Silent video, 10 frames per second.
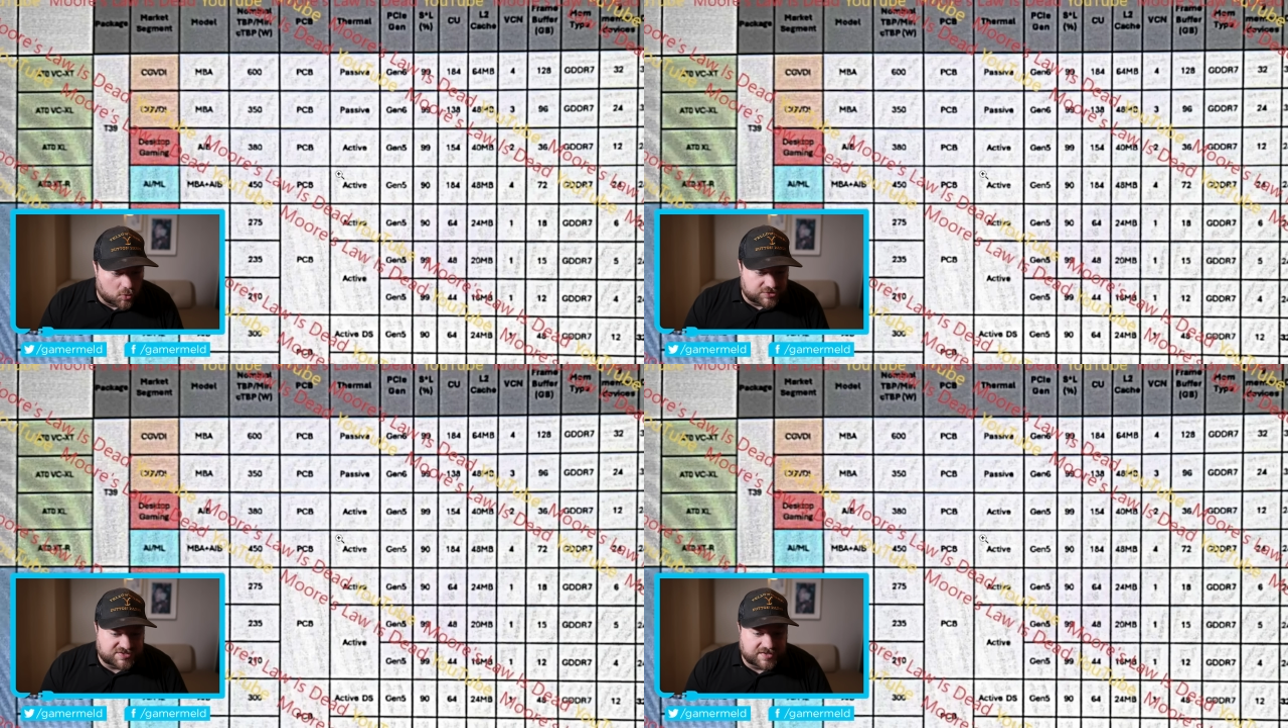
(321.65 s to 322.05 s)

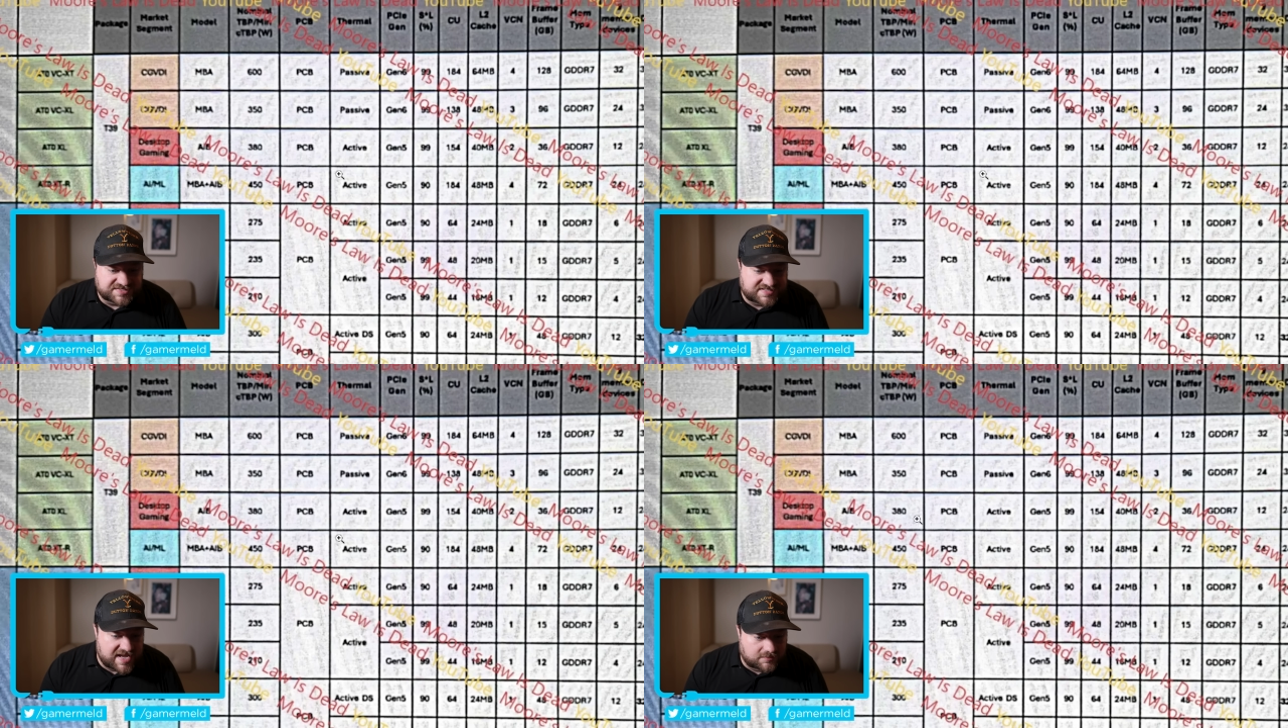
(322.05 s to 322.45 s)
Moore's Law
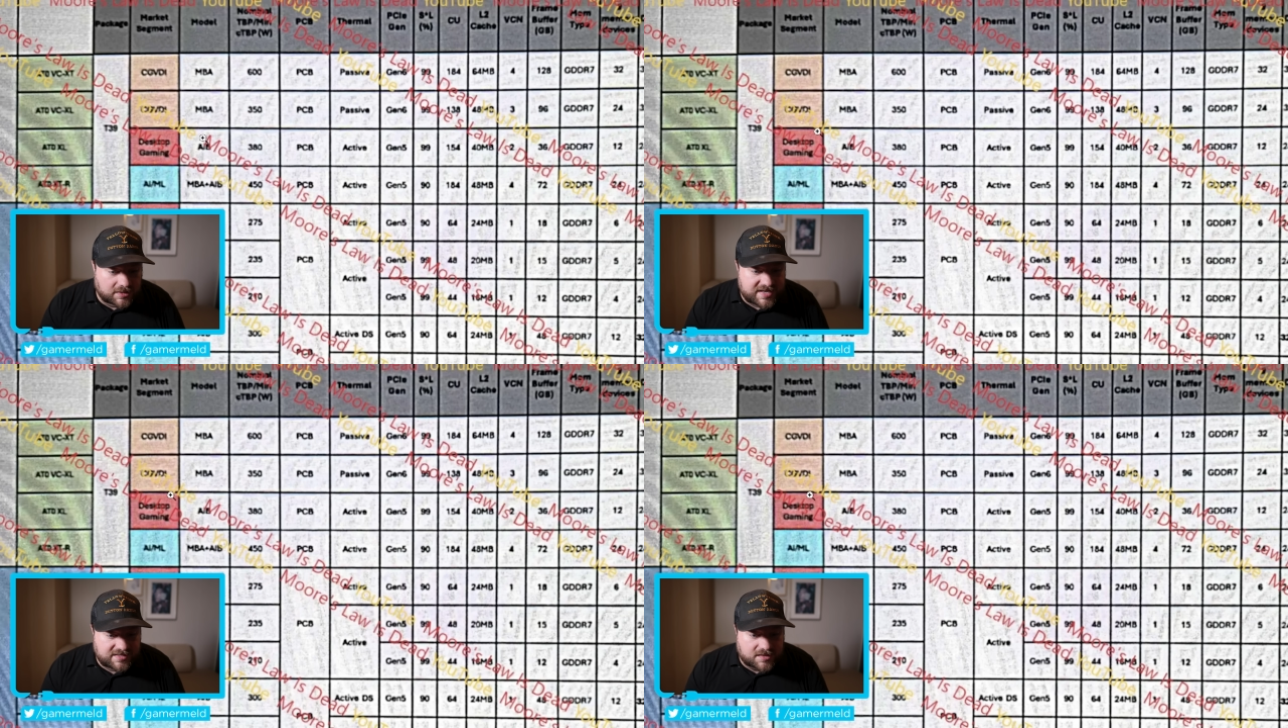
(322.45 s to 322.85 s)
is Dead
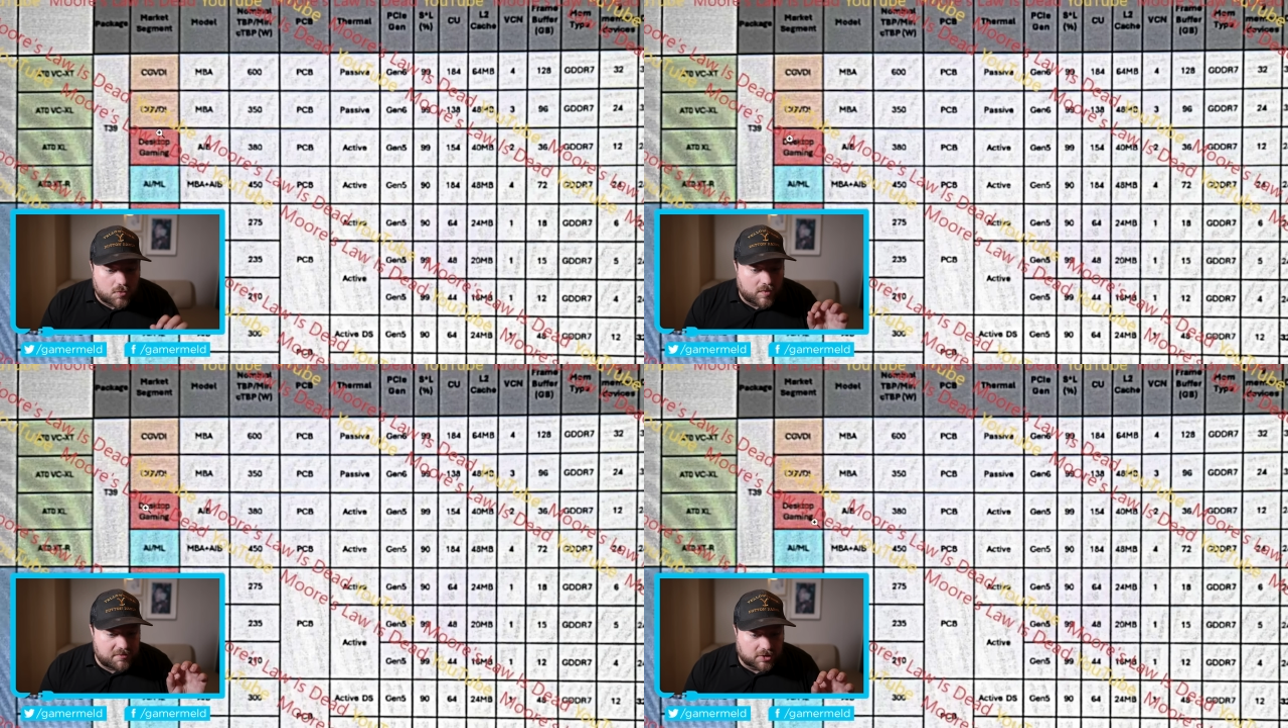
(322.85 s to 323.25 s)
leak,
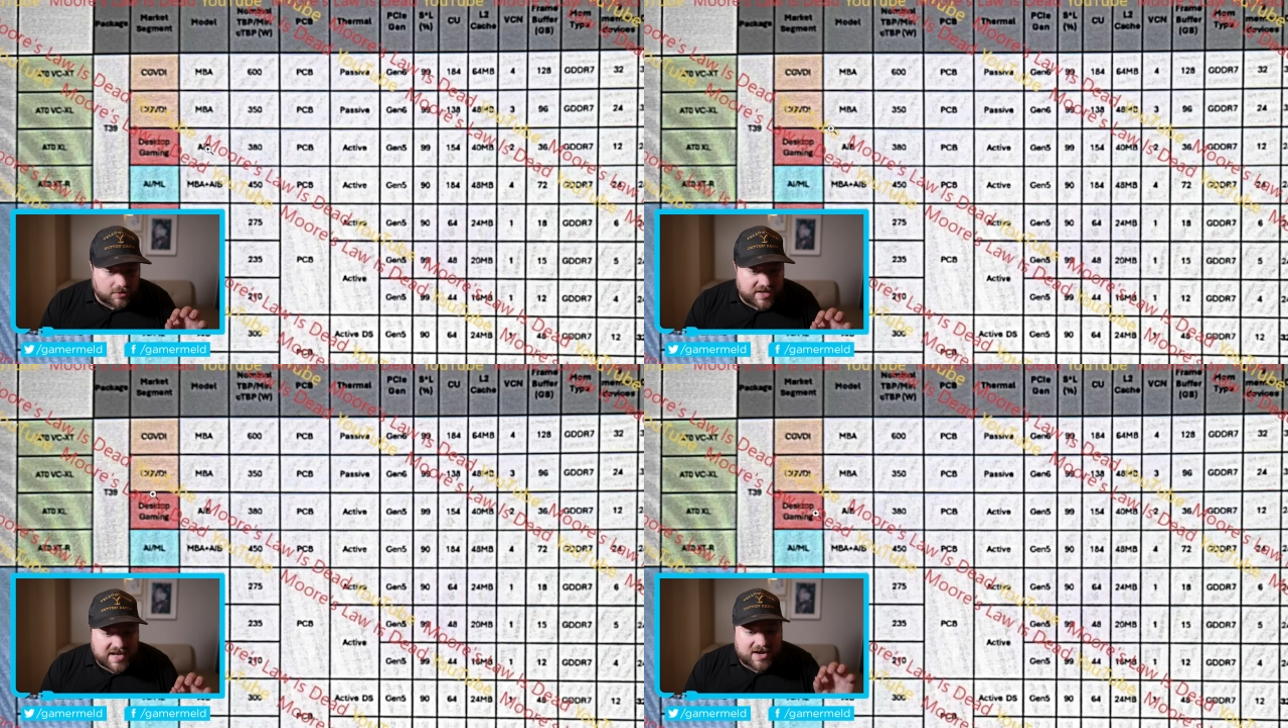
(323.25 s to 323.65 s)
we were
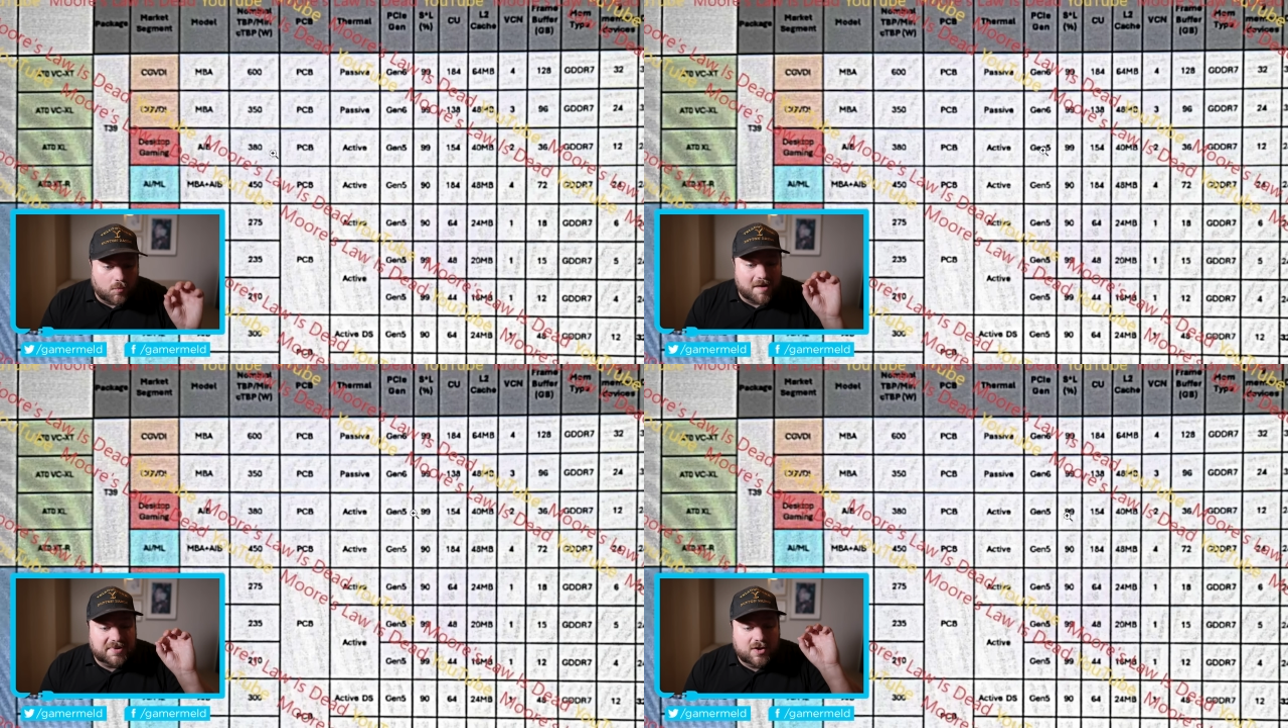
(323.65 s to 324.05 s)
looking at a
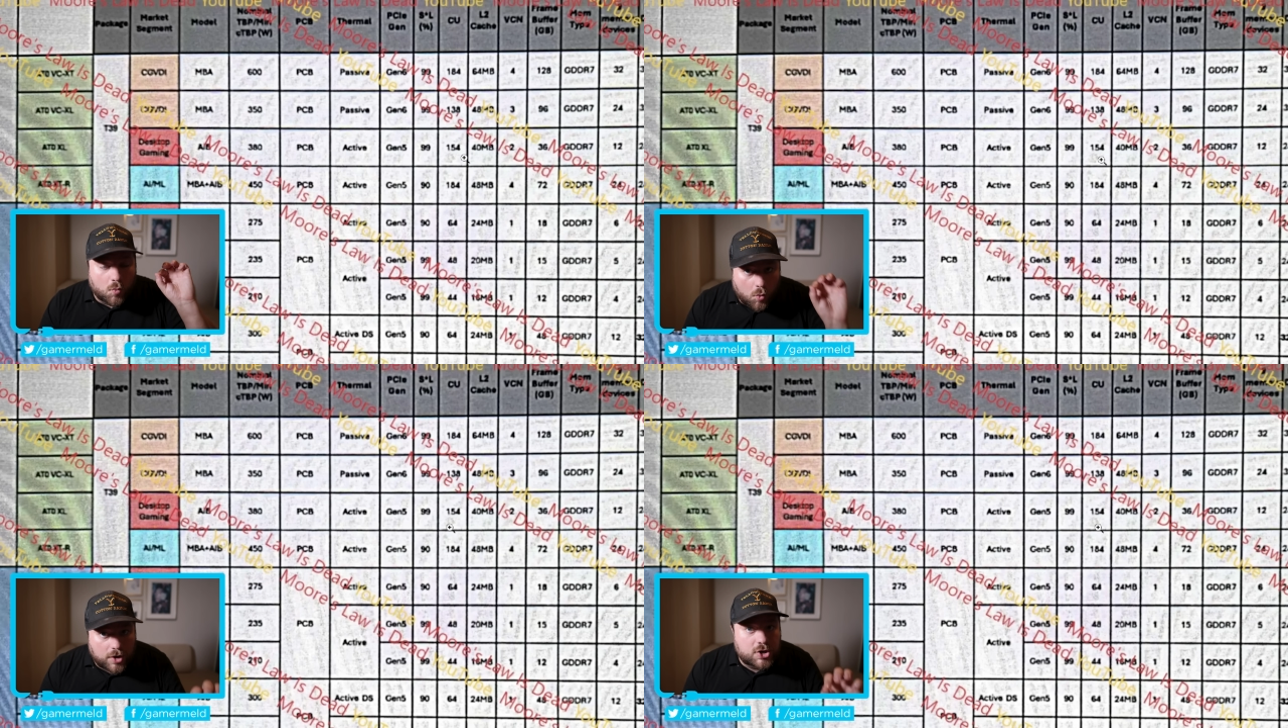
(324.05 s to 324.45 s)

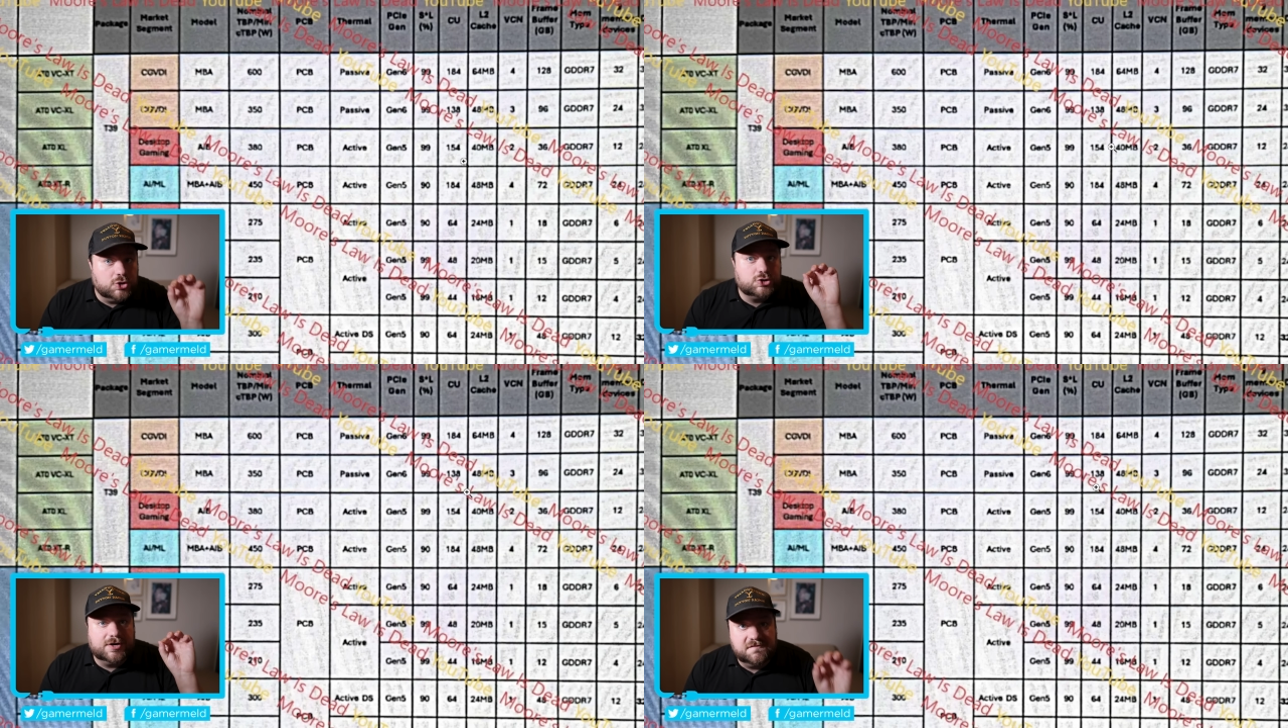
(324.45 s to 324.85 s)
whopping one
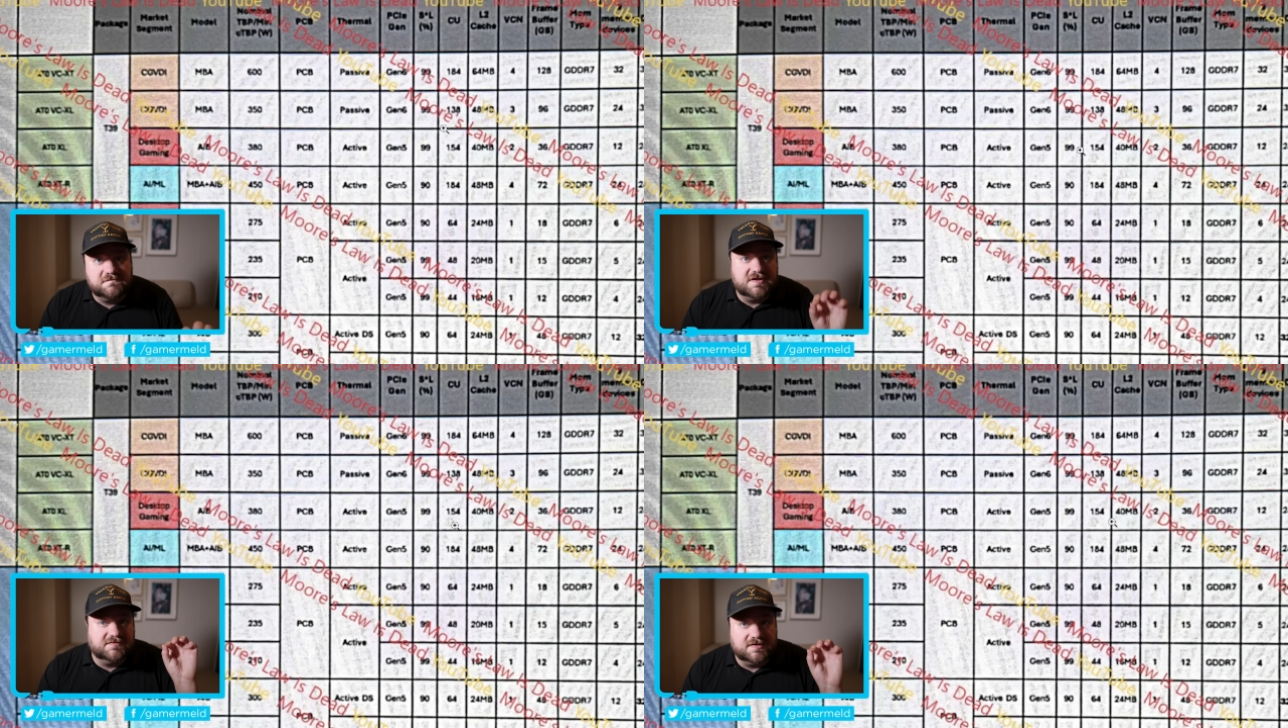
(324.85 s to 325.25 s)
hundred
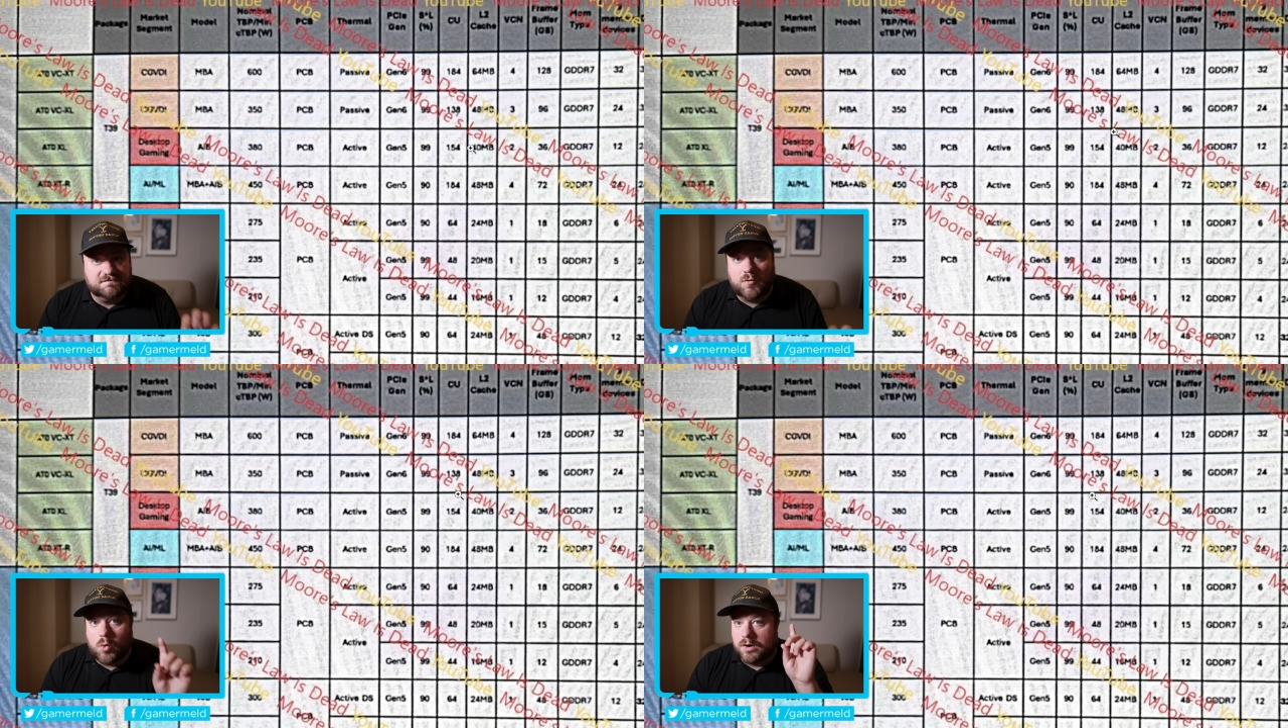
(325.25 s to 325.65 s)

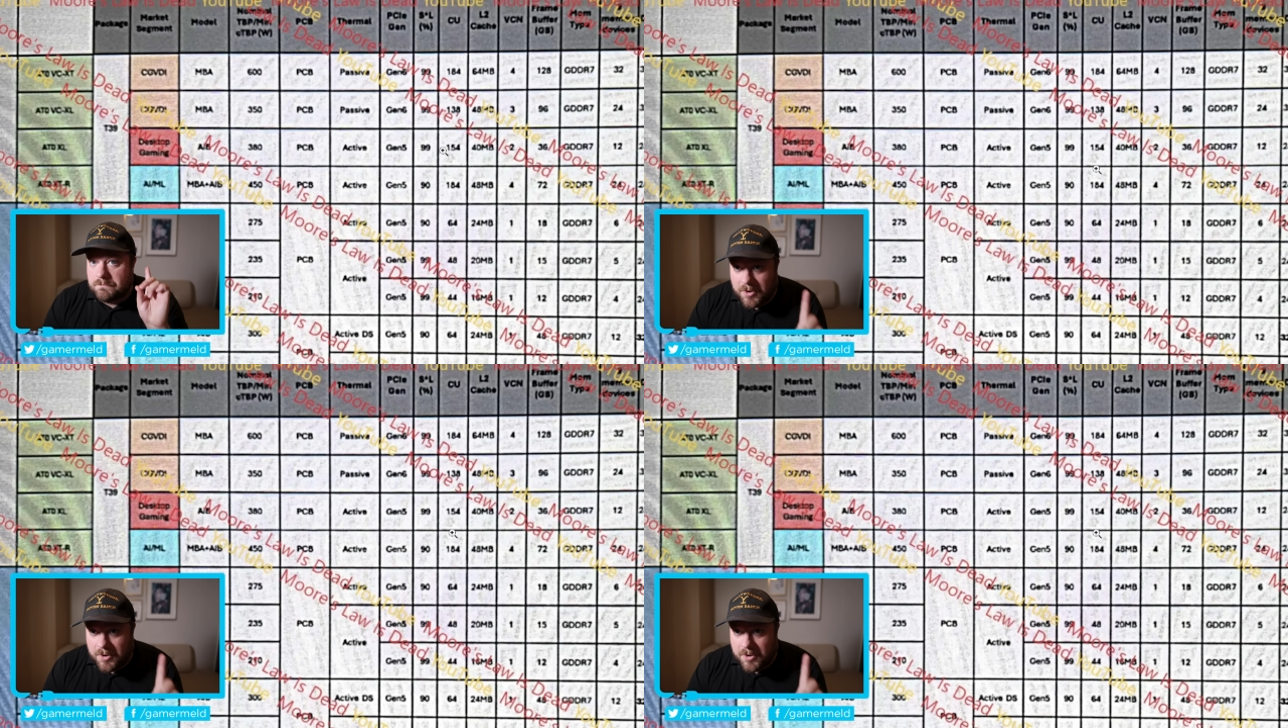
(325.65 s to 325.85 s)
fifty-four,